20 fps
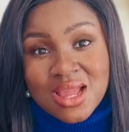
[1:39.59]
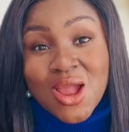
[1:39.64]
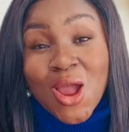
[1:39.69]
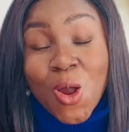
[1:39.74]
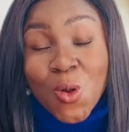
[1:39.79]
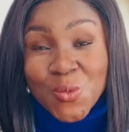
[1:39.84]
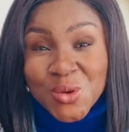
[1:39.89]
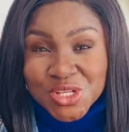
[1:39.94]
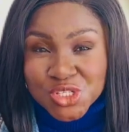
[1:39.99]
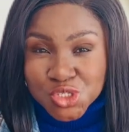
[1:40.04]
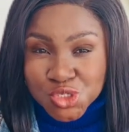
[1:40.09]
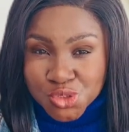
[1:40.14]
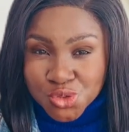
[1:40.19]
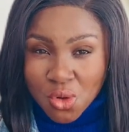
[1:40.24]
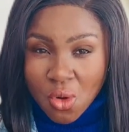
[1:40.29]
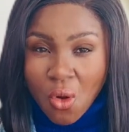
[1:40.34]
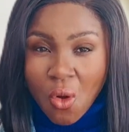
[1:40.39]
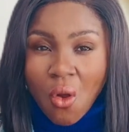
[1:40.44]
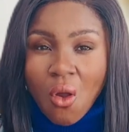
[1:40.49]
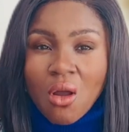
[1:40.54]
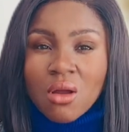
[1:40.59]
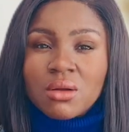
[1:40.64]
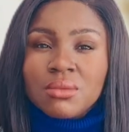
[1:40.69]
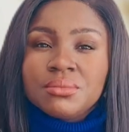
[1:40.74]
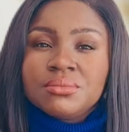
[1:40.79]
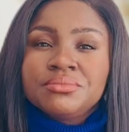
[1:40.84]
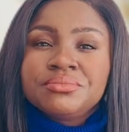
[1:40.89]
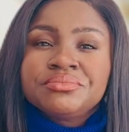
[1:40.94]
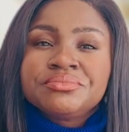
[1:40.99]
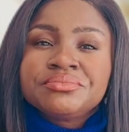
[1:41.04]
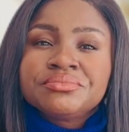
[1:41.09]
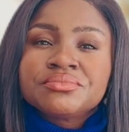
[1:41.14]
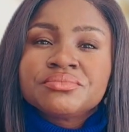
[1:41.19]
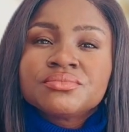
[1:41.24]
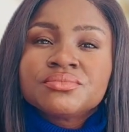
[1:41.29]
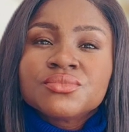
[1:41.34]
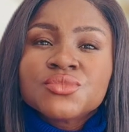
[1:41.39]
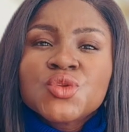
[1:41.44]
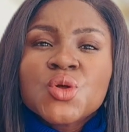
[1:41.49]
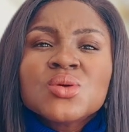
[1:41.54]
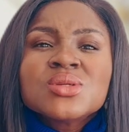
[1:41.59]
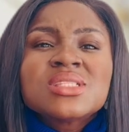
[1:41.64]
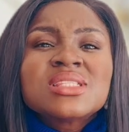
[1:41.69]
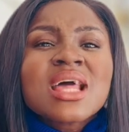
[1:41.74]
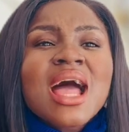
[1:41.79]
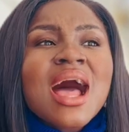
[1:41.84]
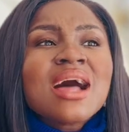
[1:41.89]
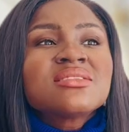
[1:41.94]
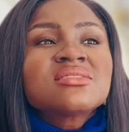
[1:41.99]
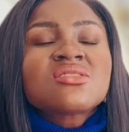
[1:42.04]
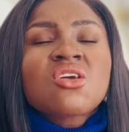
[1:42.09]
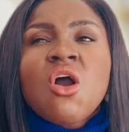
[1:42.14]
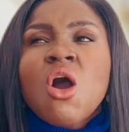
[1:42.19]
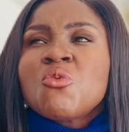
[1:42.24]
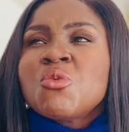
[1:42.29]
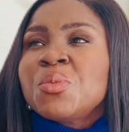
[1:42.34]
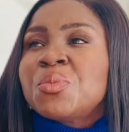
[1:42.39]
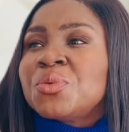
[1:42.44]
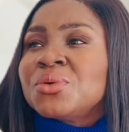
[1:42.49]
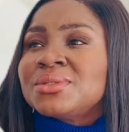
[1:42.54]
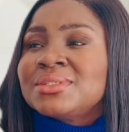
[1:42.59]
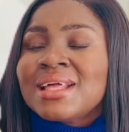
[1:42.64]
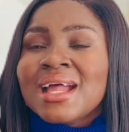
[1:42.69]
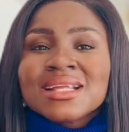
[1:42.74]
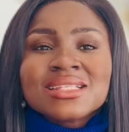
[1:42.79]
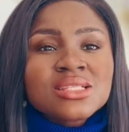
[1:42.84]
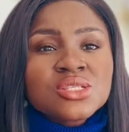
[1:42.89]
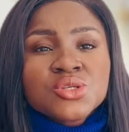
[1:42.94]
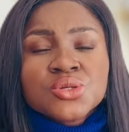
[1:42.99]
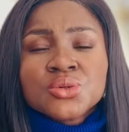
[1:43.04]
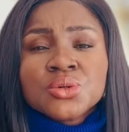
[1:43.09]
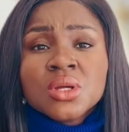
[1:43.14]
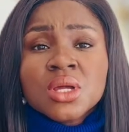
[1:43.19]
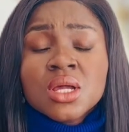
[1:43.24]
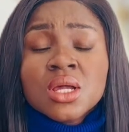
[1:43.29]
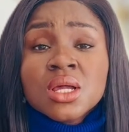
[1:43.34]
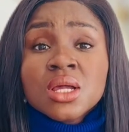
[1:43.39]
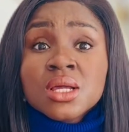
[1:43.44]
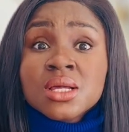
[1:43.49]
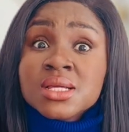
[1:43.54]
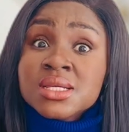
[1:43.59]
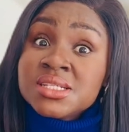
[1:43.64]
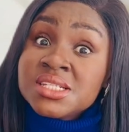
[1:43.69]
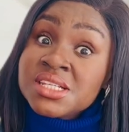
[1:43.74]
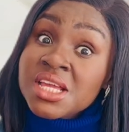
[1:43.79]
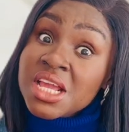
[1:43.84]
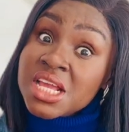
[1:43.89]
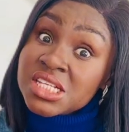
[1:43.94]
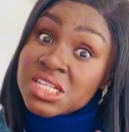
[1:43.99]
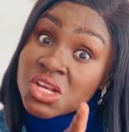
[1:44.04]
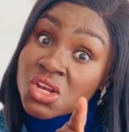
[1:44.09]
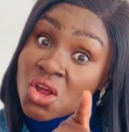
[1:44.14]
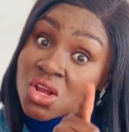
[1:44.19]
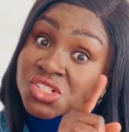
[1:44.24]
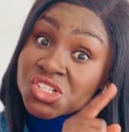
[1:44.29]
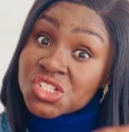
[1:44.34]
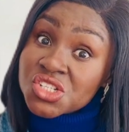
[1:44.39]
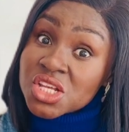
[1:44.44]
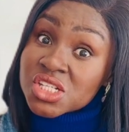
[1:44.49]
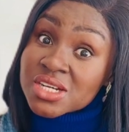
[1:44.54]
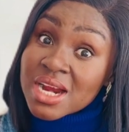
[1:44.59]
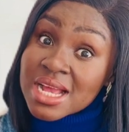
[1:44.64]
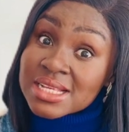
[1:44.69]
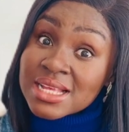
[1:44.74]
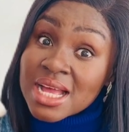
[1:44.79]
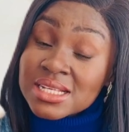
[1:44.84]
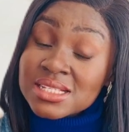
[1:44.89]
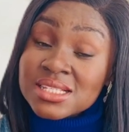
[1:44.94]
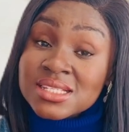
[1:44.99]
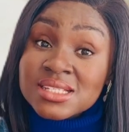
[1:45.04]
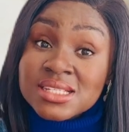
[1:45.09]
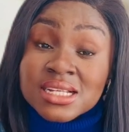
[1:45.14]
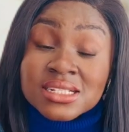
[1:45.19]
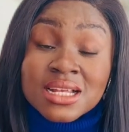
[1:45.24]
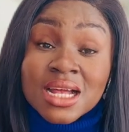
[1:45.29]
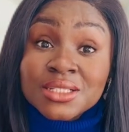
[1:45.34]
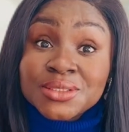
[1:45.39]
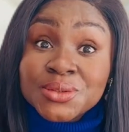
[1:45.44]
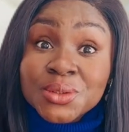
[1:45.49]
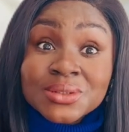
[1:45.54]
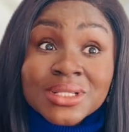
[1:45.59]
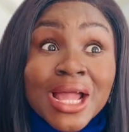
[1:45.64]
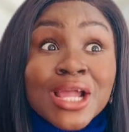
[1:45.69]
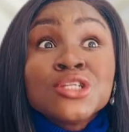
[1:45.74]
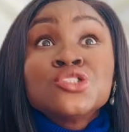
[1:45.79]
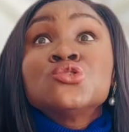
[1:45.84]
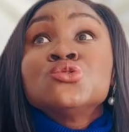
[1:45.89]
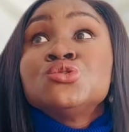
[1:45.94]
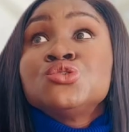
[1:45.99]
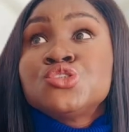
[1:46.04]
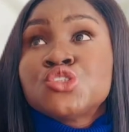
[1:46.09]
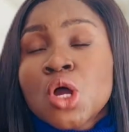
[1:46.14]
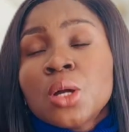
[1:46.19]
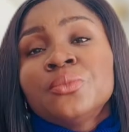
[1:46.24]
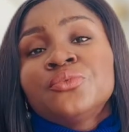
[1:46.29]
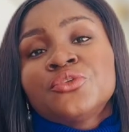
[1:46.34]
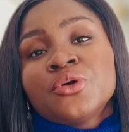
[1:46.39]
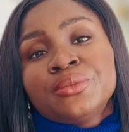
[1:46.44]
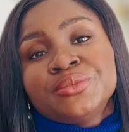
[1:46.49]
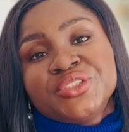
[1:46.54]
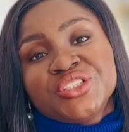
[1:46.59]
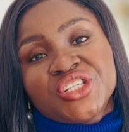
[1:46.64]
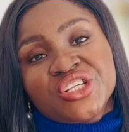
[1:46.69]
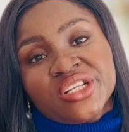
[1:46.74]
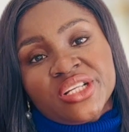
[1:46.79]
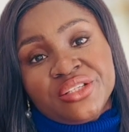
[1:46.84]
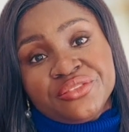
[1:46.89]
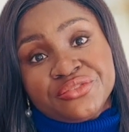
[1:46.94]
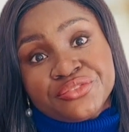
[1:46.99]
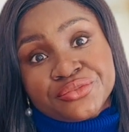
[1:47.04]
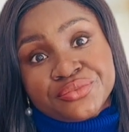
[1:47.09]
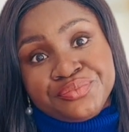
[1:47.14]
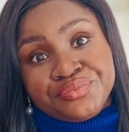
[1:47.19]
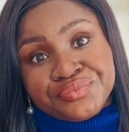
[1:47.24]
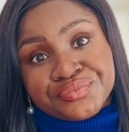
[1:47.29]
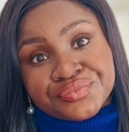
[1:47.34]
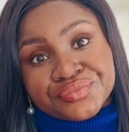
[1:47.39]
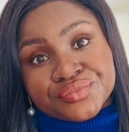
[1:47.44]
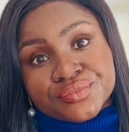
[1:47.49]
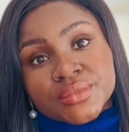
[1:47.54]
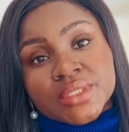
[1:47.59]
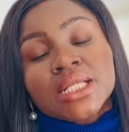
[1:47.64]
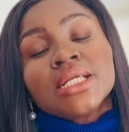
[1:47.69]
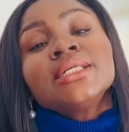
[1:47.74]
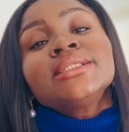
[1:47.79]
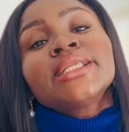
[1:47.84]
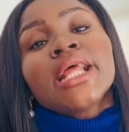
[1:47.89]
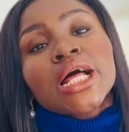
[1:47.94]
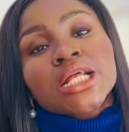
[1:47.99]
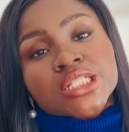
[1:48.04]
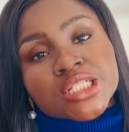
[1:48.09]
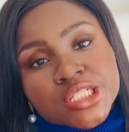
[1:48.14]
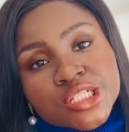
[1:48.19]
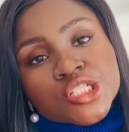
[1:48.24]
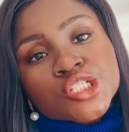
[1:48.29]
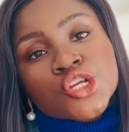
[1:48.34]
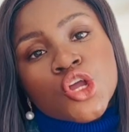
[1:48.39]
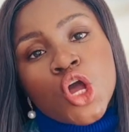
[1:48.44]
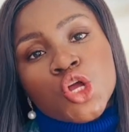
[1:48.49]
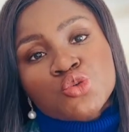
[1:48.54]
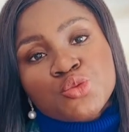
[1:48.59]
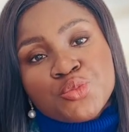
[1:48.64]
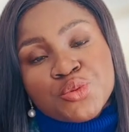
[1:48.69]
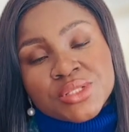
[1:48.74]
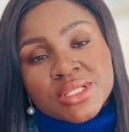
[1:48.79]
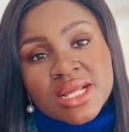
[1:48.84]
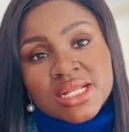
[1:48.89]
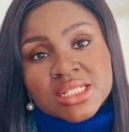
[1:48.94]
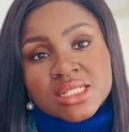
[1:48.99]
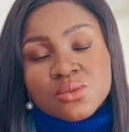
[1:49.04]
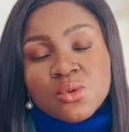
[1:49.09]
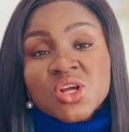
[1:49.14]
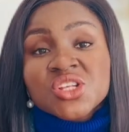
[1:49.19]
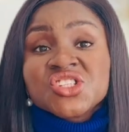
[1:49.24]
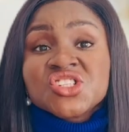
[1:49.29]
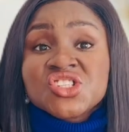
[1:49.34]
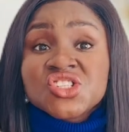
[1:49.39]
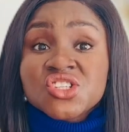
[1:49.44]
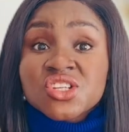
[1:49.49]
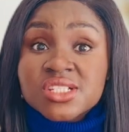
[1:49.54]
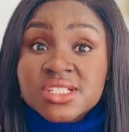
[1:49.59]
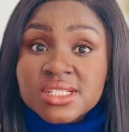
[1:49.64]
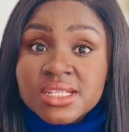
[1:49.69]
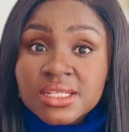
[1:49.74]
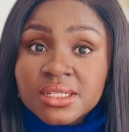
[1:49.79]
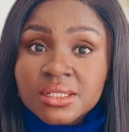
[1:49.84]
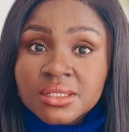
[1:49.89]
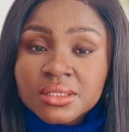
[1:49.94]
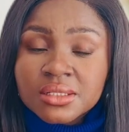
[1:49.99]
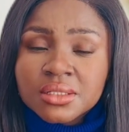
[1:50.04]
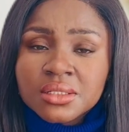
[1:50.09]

Withdraw. Don't say that God will protect you. Is it not Jesus Christ that Satan told that he should jump from the cliff? That God will protect him. What did Jesus say?